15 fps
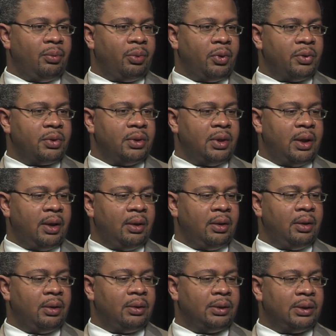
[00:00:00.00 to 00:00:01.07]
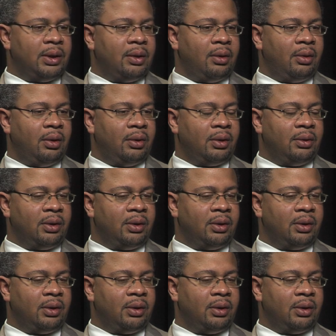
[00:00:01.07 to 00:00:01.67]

person the